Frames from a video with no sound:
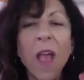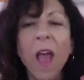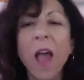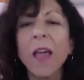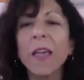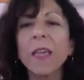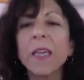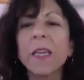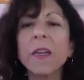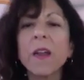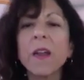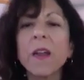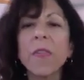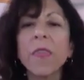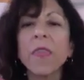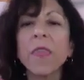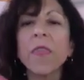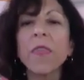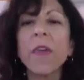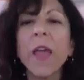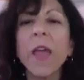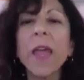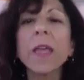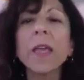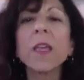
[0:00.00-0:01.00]
I cannot
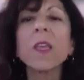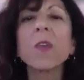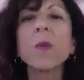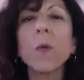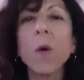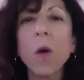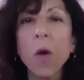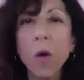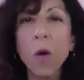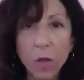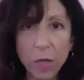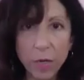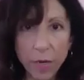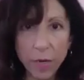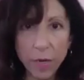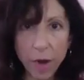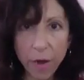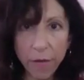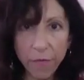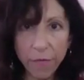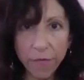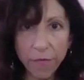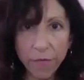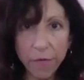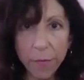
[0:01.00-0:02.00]
thank you all
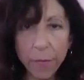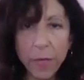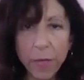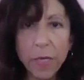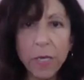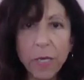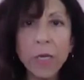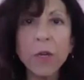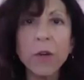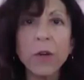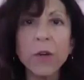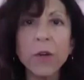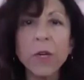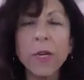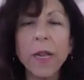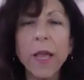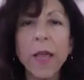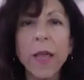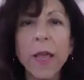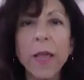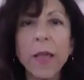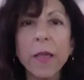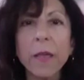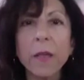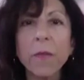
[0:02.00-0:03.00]
enough for being here
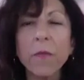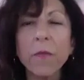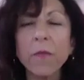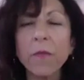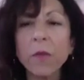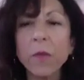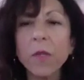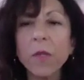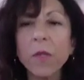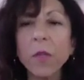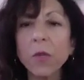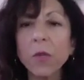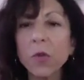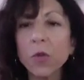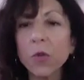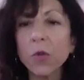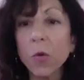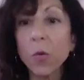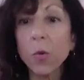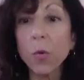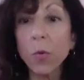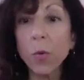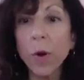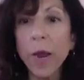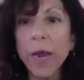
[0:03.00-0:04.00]
today, for such
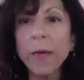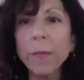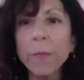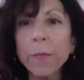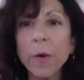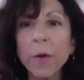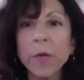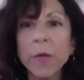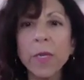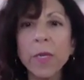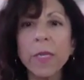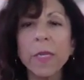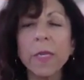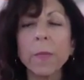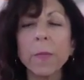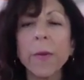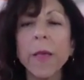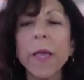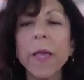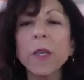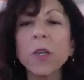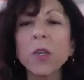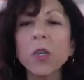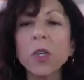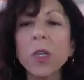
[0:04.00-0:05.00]
great
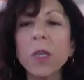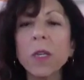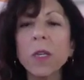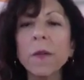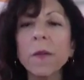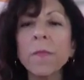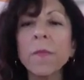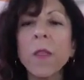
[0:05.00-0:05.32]
participation.